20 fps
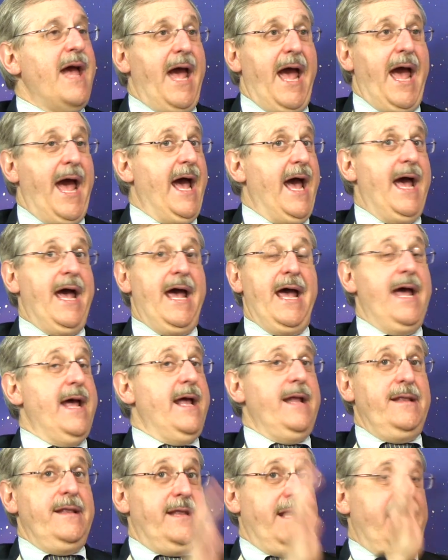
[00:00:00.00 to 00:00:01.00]

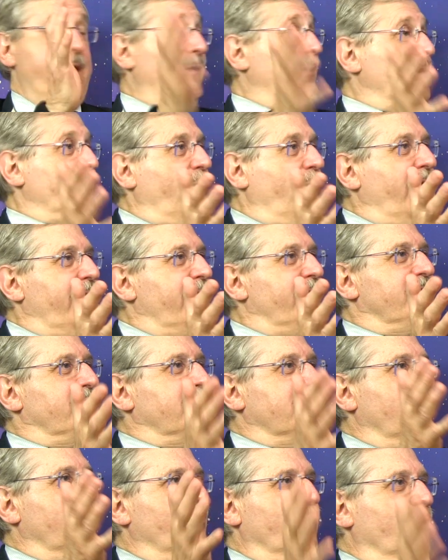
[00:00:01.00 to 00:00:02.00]
And there it
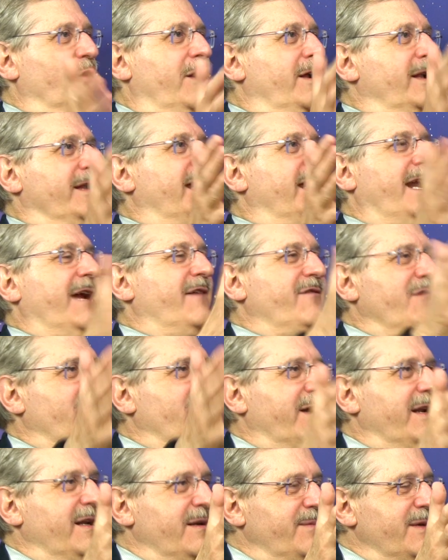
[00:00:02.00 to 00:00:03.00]
was, the world that
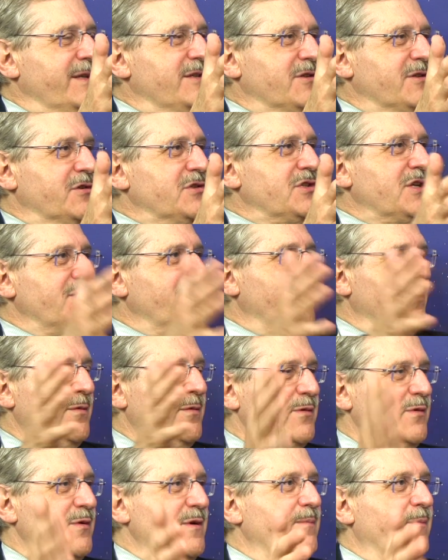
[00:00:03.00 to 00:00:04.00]
everyone had been searching for
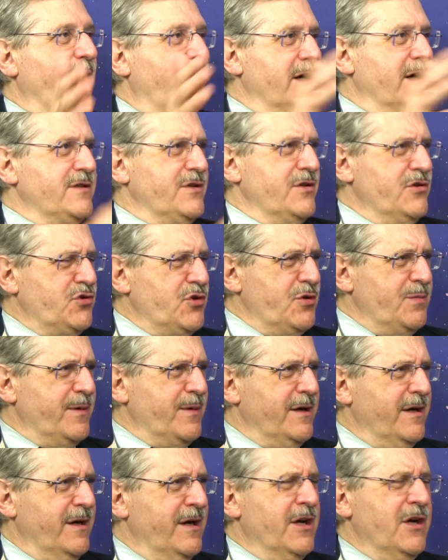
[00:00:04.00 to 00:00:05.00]
between Mars and
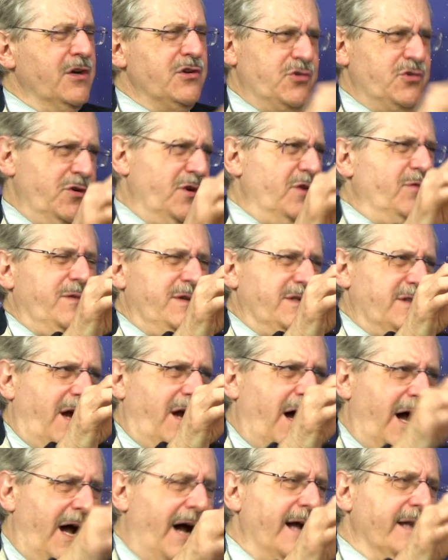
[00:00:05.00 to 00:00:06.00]
Jupiter. Sure, it was
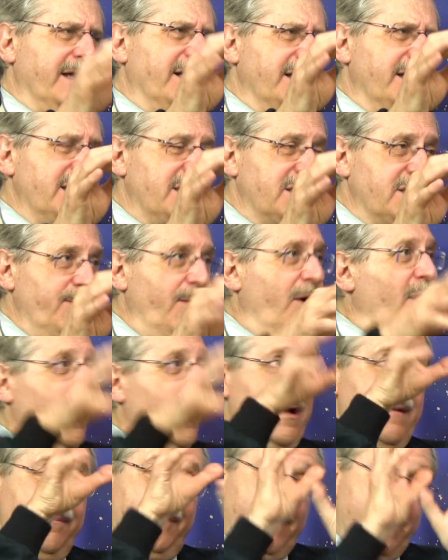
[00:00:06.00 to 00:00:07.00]
oddly
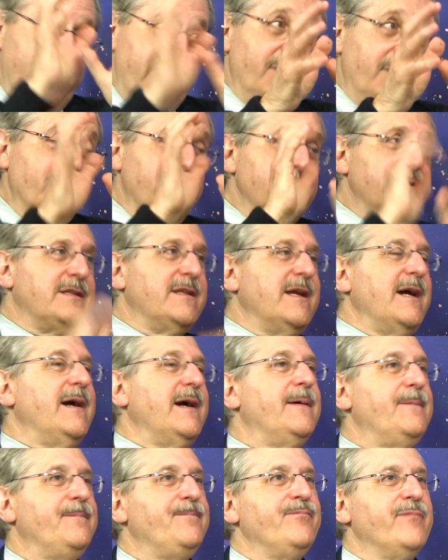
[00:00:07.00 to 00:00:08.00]
small, but it was there.